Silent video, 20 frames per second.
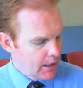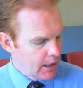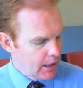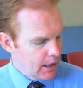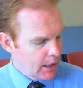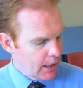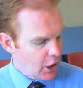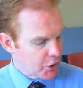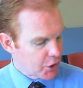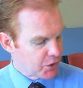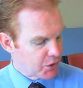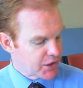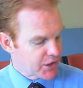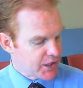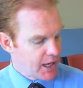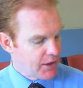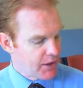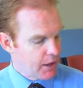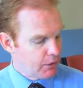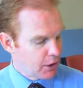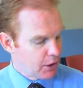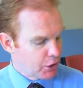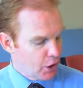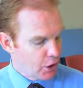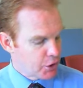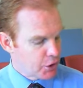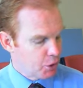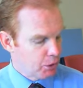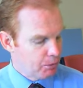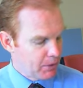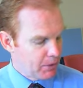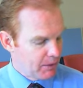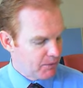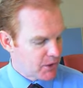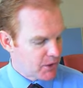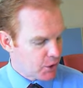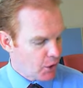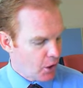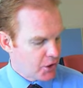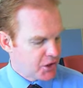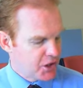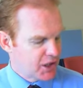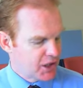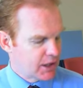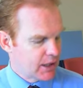it goes on to say there in the note, to be emphasising